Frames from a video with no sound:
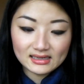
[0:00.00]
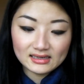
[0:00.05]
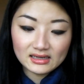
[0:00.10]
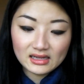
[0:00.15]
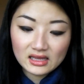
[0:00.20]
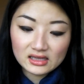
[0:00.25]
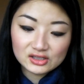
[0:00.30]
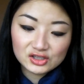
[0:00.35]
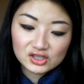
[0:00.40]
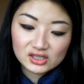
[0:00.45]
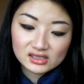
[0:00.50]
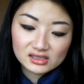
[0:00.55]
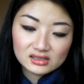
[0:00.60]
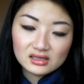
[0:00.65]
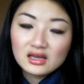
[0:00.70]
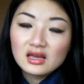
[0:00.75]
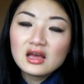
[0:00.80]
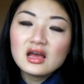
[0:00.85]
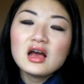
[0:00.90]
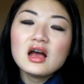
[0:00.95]
and
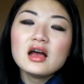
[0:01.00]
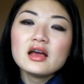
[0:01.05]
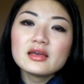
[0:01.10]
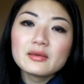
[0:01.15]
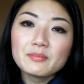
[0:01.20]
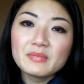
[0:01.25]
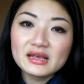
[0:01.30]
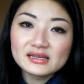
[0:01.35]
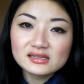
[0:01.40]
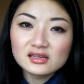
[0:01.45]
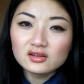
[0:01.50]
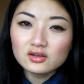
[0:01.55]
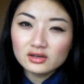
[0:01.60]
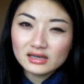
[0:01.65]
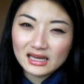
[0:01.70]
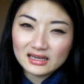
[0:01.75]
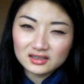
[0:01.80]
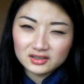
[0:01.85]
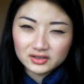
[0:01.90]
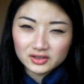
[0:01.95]
it makes it
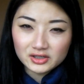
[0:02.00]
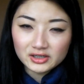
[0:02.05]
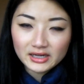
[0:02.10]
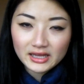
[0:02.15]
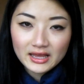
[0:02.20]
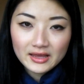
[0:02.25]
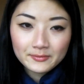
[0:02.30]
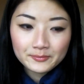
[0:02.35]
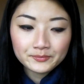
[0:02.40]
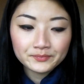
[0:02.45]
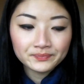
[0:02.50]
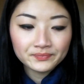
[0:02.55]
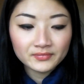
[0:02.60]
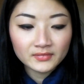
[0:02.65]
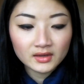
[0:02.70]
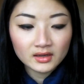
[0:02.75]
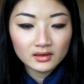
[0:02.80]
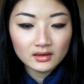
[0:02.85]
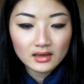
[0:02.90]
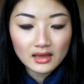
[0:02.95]
look kind of dirty.
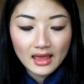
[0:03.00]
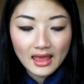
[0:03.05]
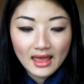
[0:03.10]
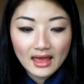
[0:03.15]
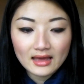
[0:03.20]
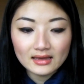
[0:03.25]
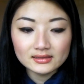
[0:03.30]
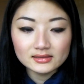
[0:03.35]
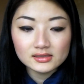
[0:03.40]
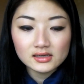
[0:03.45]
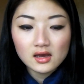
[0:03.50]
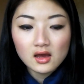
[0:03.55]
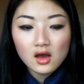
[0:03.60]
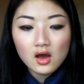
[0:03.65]
And